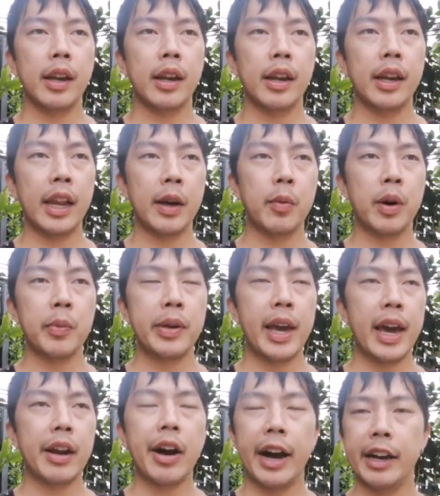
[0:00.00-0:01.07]
like when we had
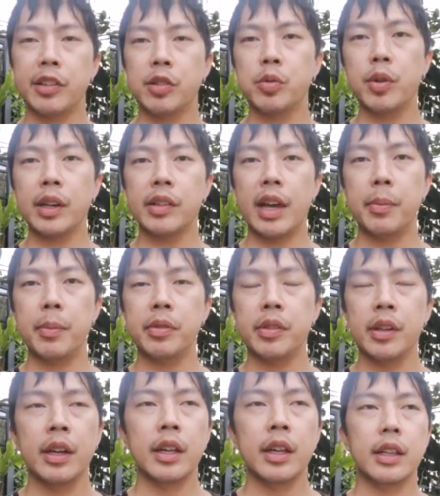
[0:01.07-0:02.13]
our high school exams,
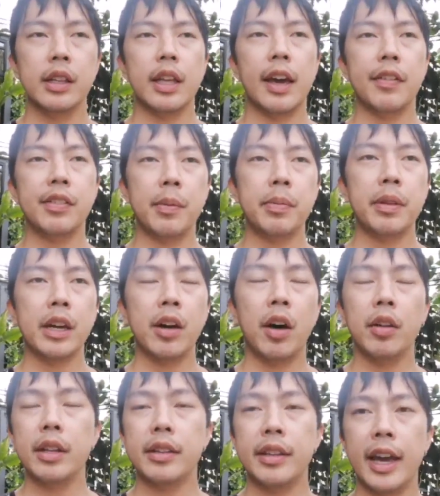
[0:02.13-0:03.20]
they have something called
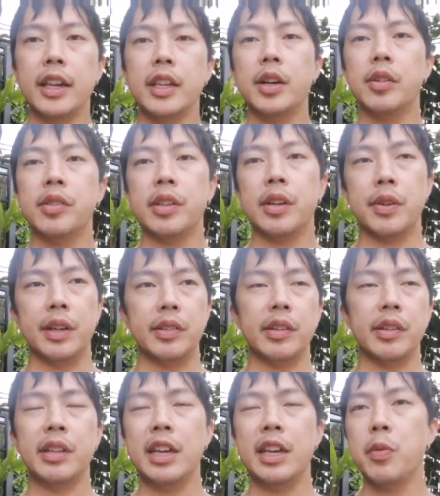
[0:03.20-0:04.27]
the 10-year series,
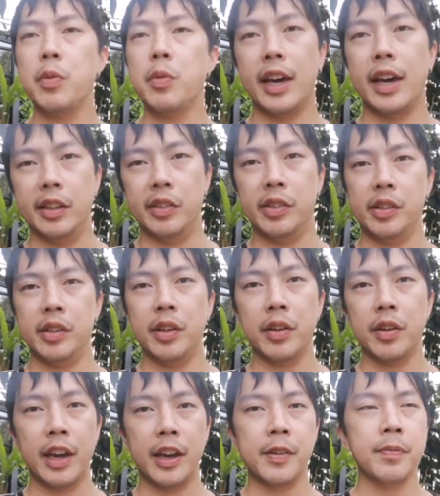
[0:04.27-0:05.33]
TYS,
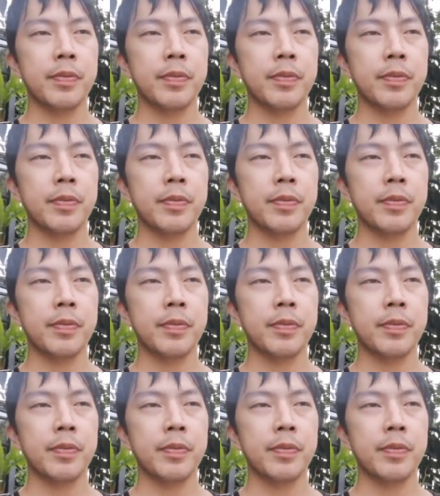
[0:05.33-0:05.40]
okay?